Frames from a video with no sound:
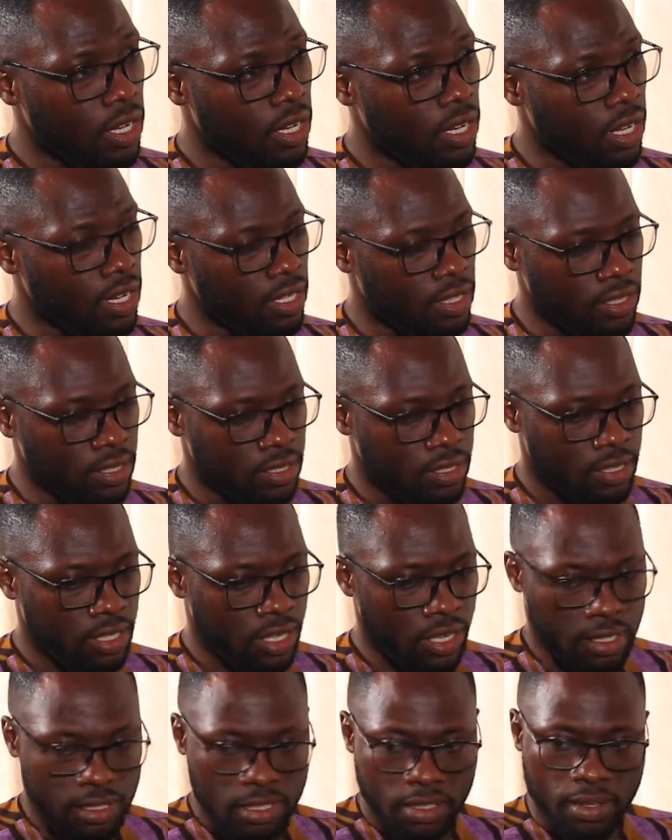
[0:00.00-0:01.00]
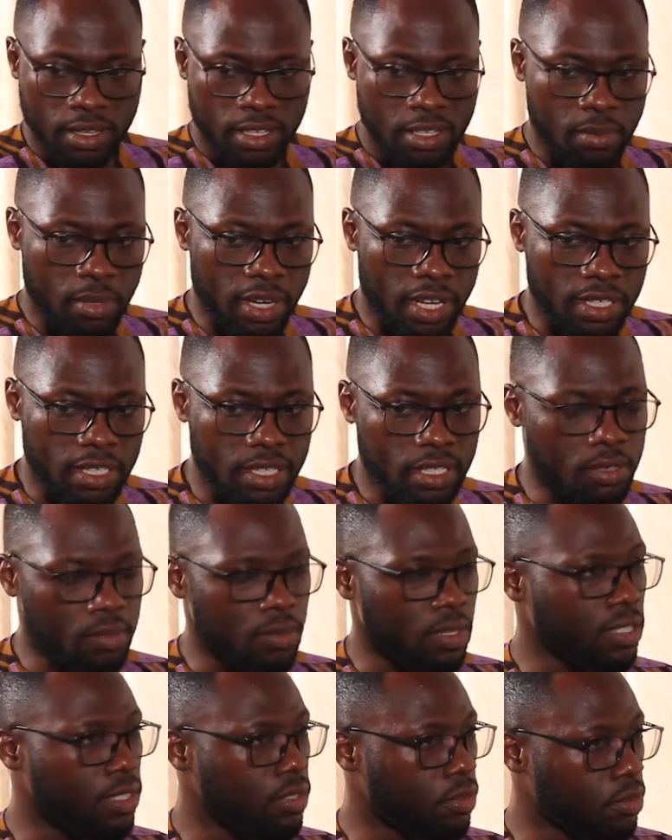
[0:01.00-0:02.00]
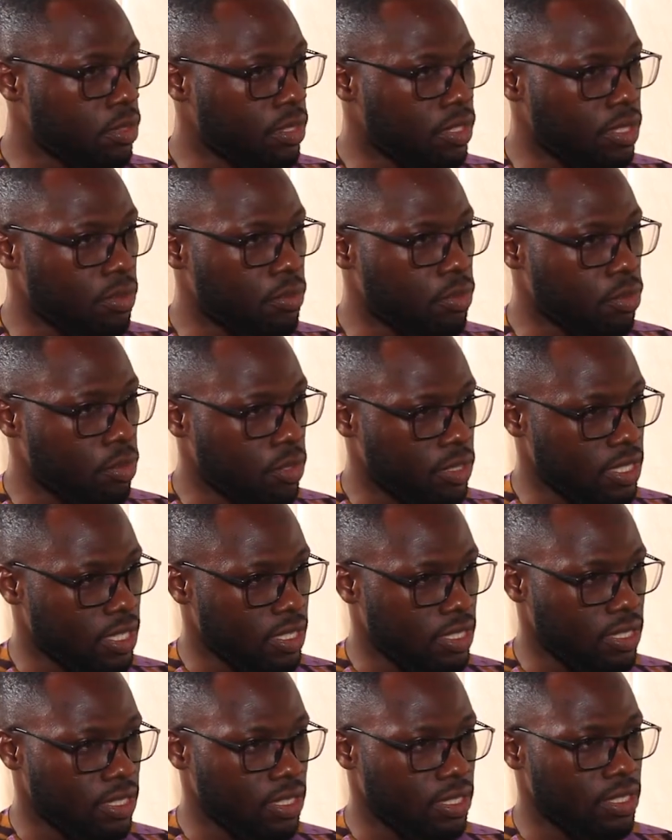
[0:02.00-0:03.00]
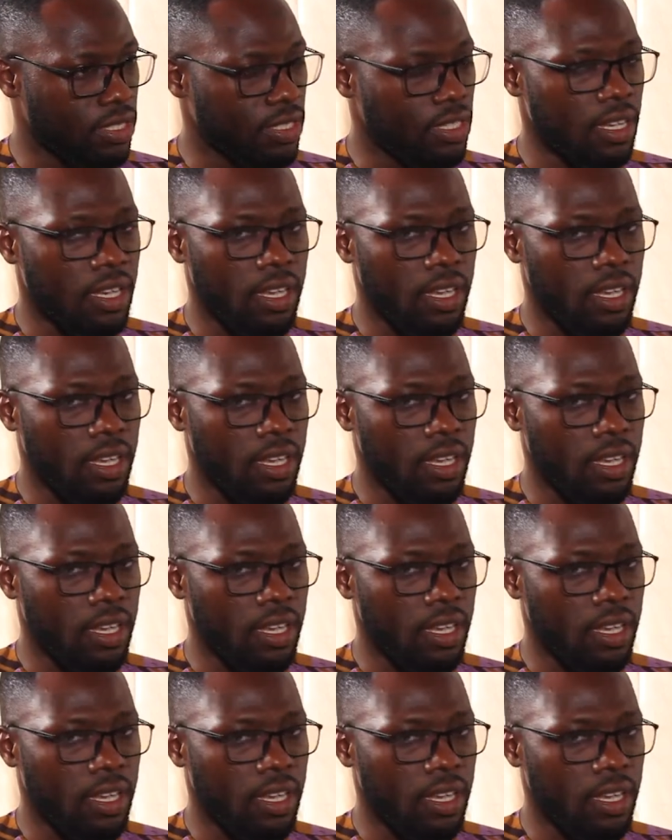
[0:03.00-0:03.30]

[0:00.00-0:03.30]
that is characterized by these registration processes.